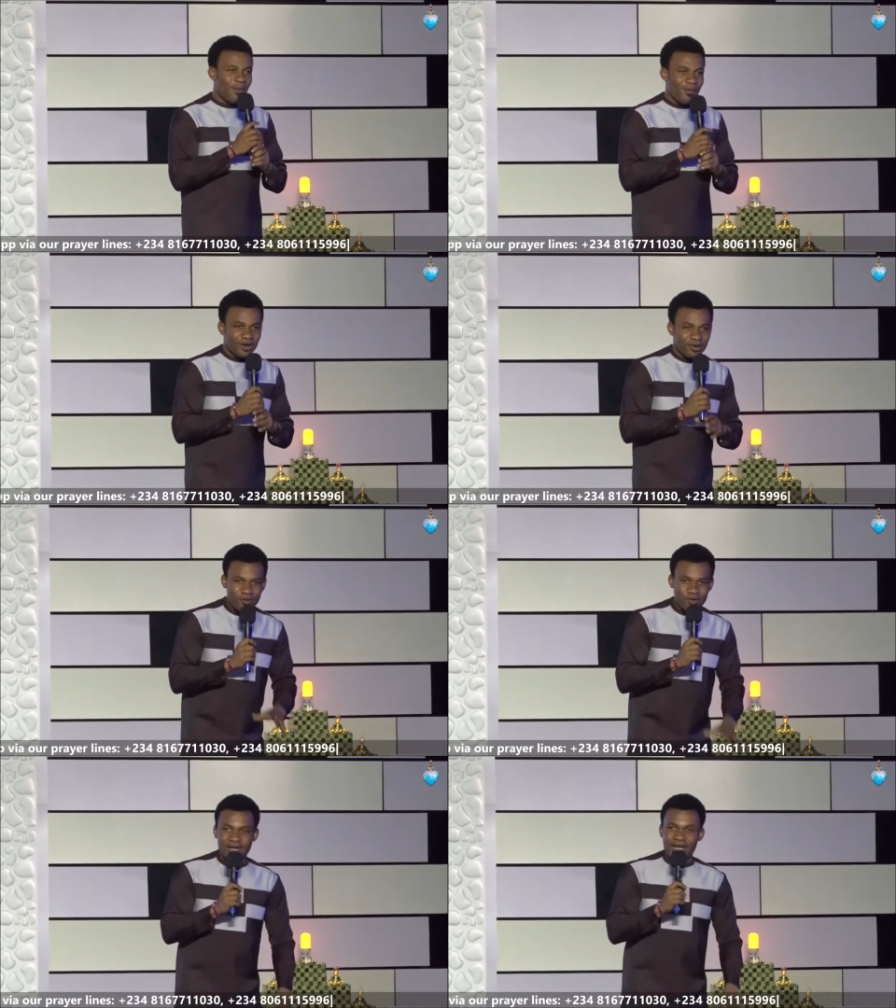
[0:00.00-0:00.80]
Man of
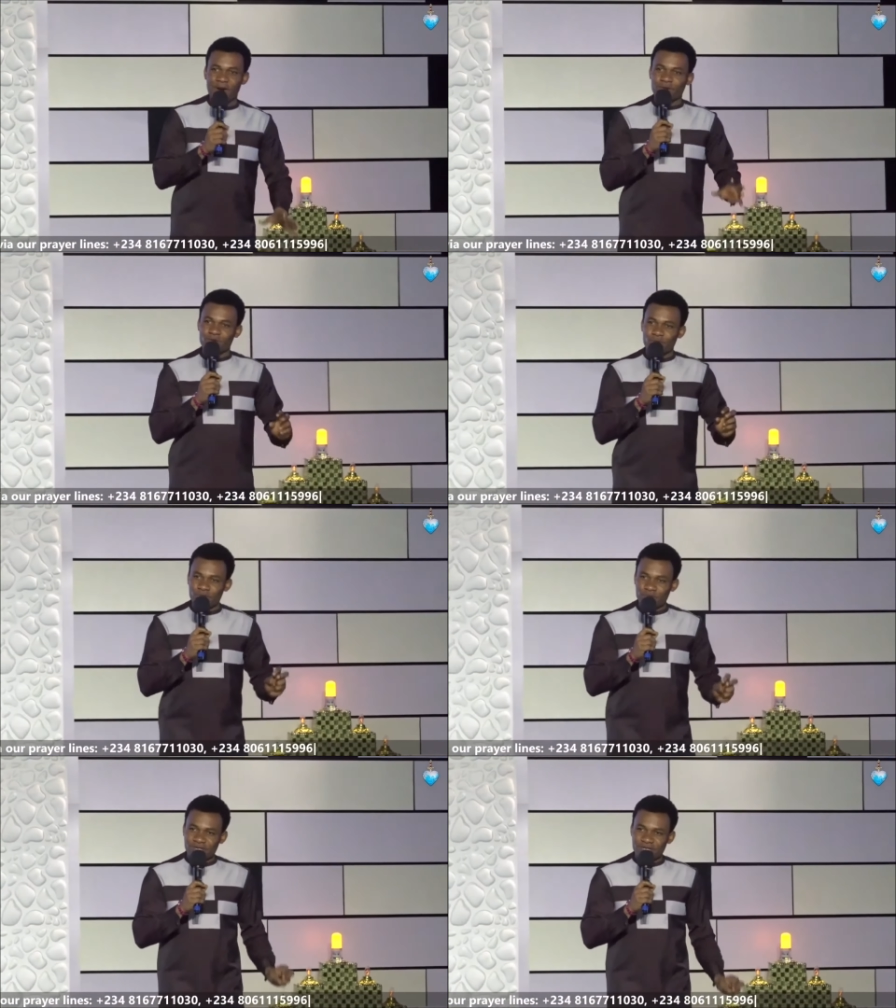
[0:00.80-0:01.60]
God, I want to
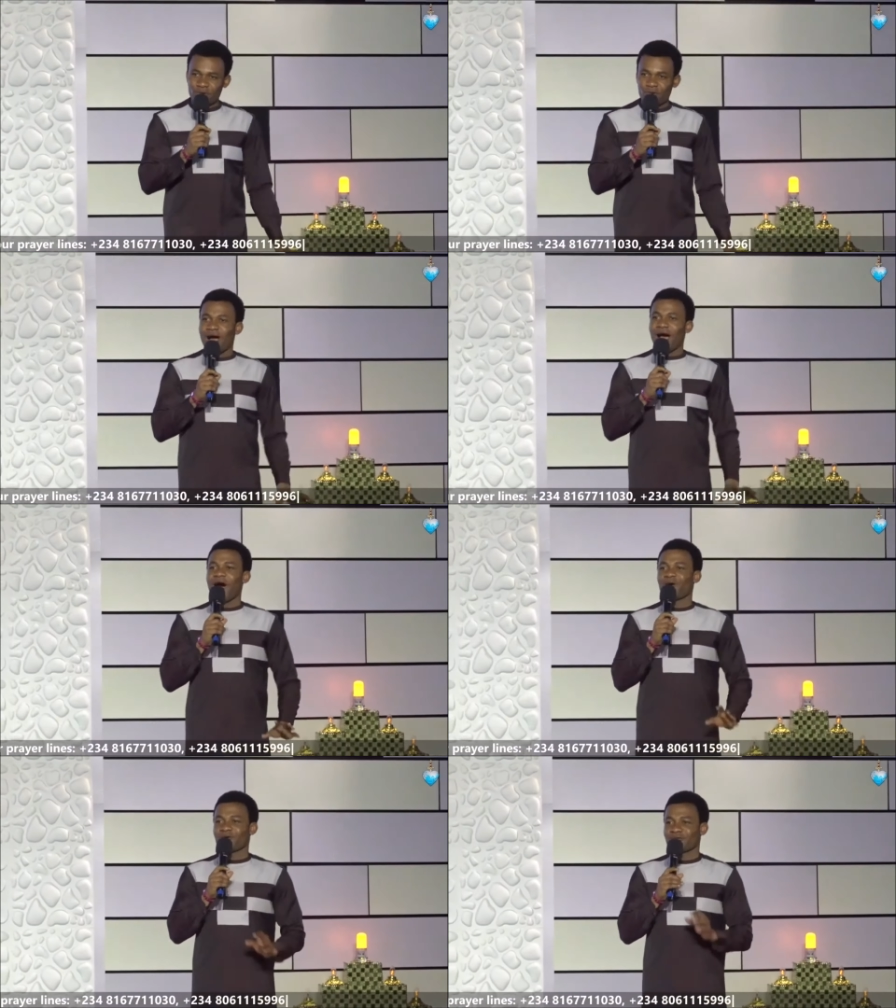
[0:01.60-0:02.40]
build a new
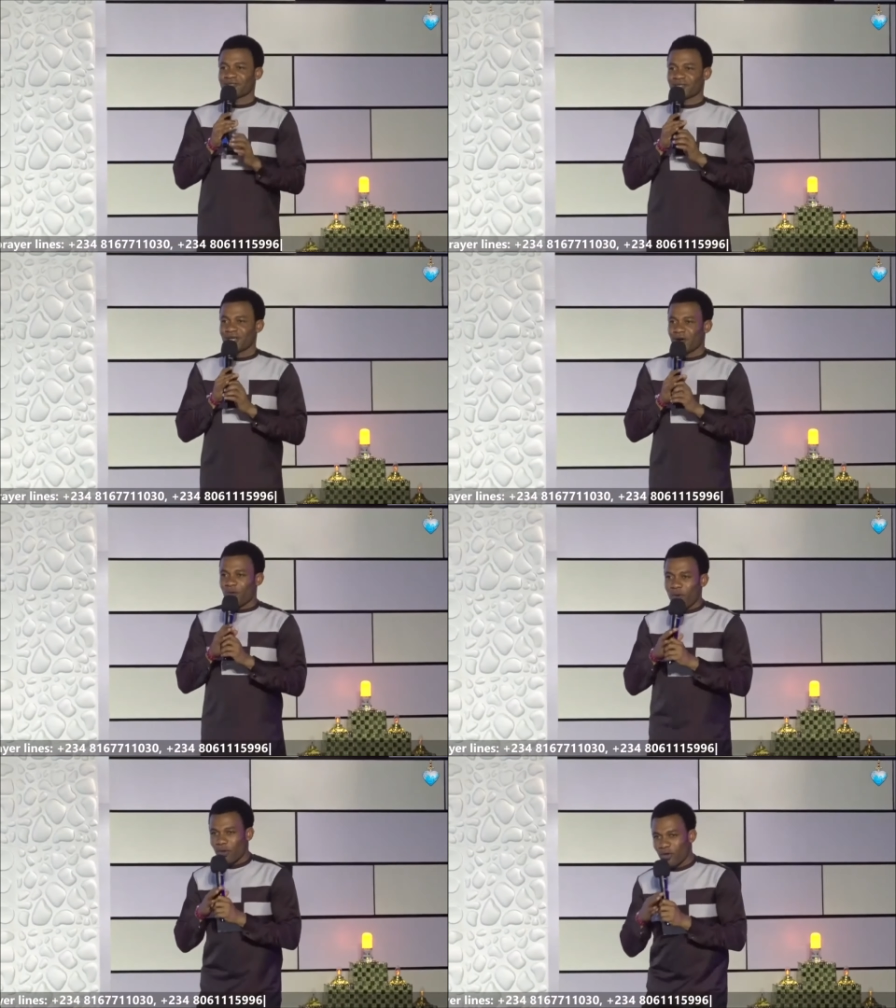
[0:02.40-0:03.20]
house.
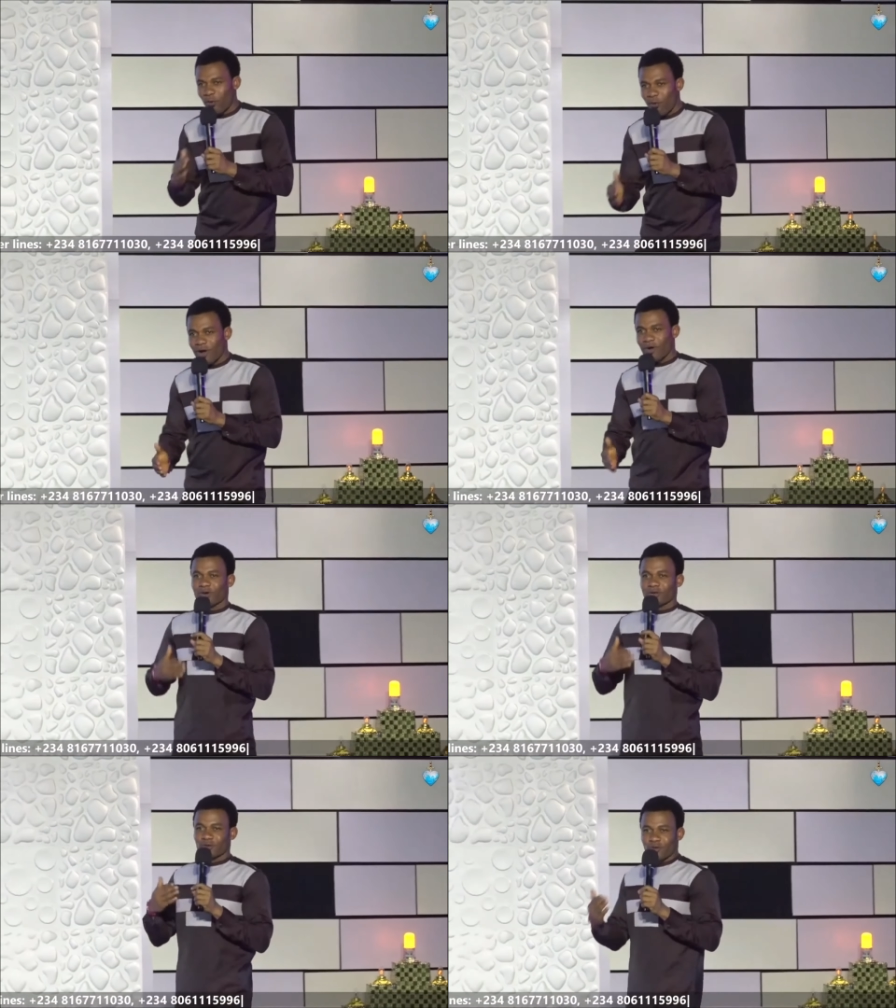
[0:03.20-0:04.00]
What will you want
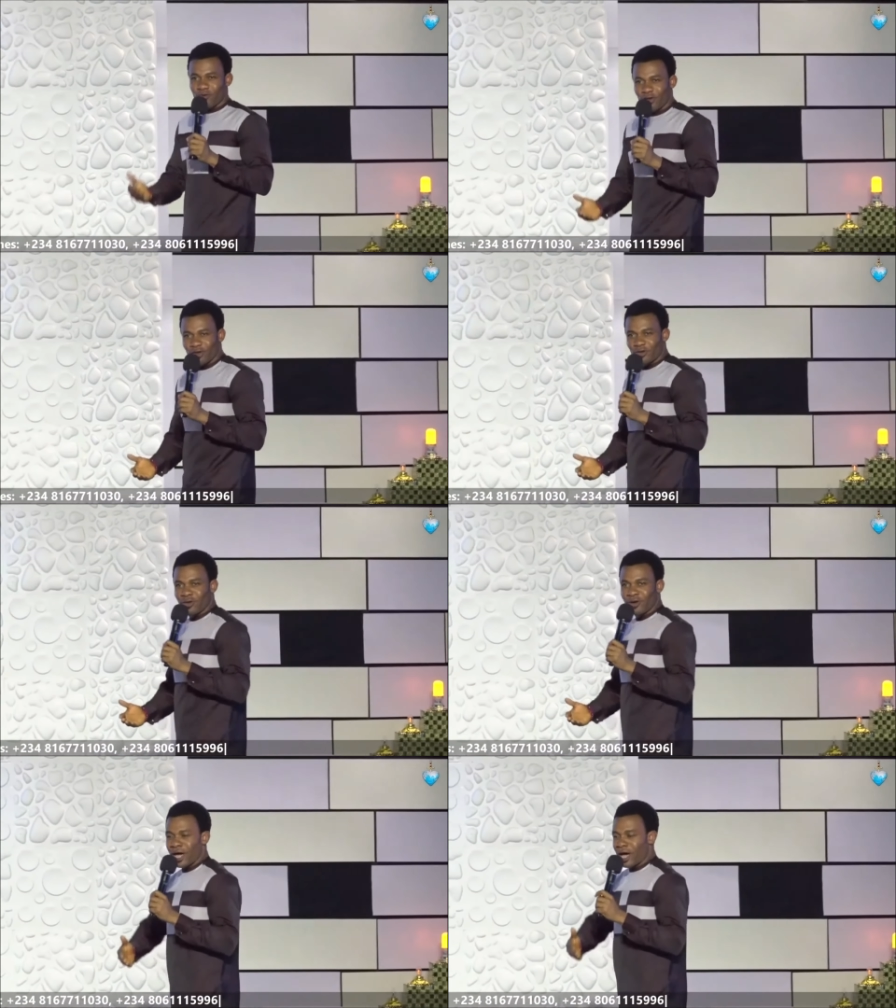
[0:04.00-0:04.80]
God to do for
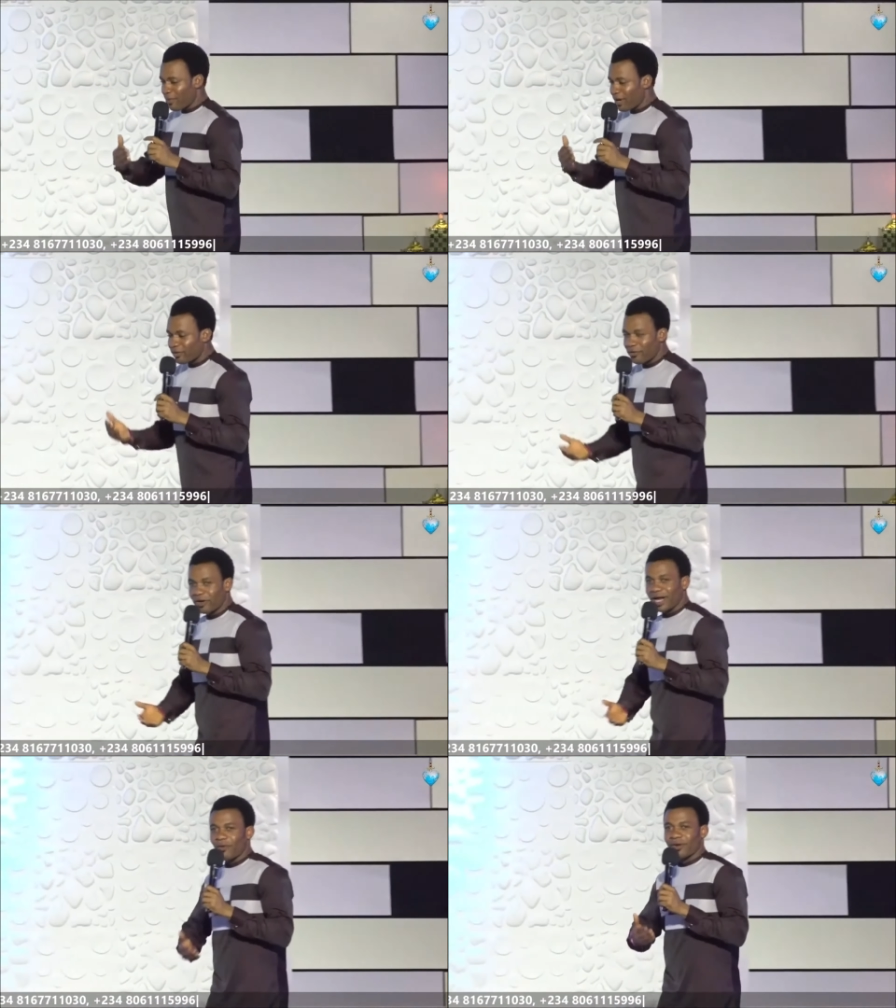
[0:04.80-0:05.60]
you? Man of
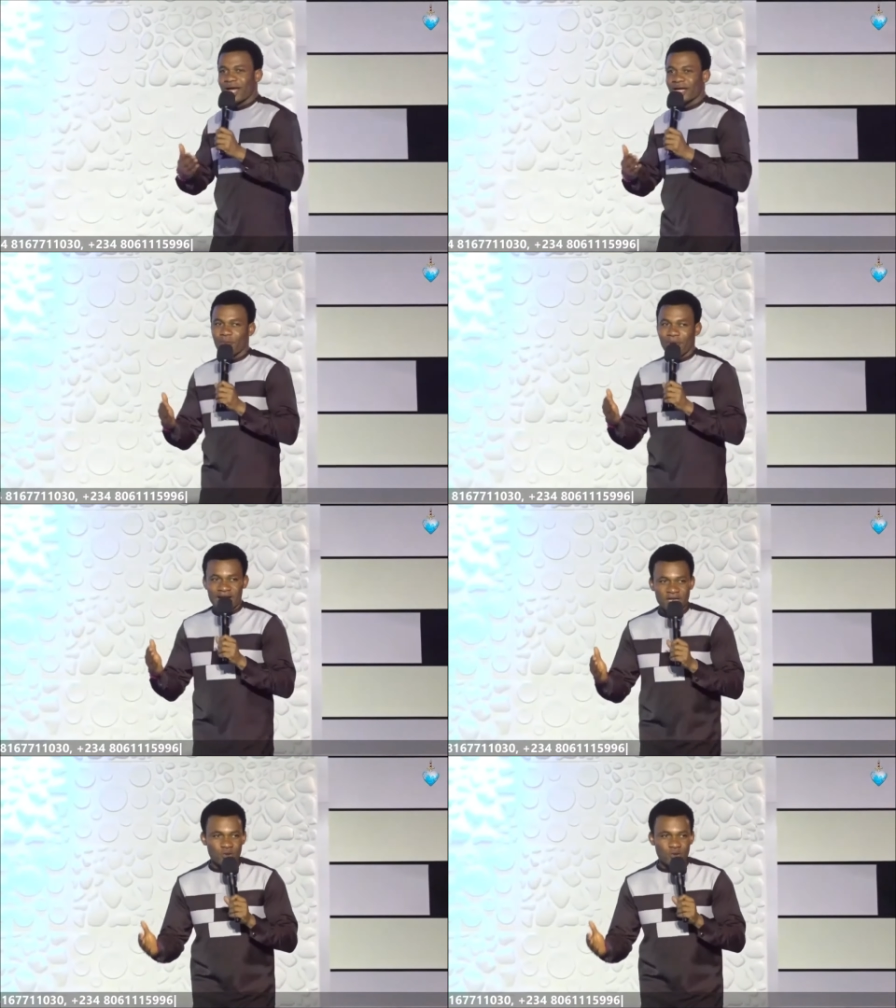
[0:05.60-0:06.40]
God, I would like to buy a new